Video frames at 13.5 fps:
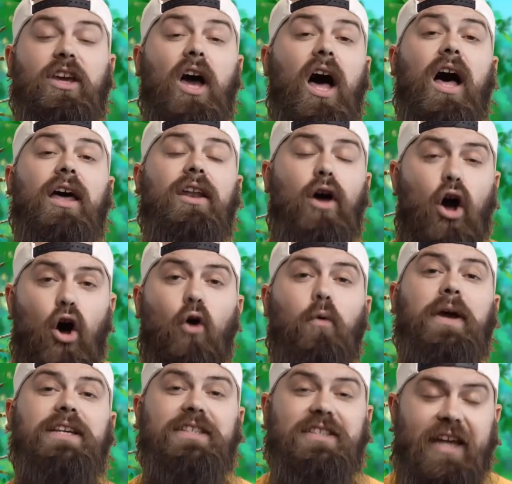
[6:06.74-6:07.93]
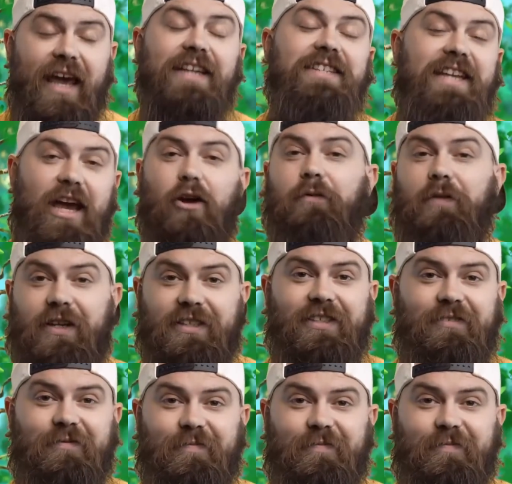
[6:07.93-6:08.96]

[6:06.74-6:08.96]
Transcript: God always takes care of us.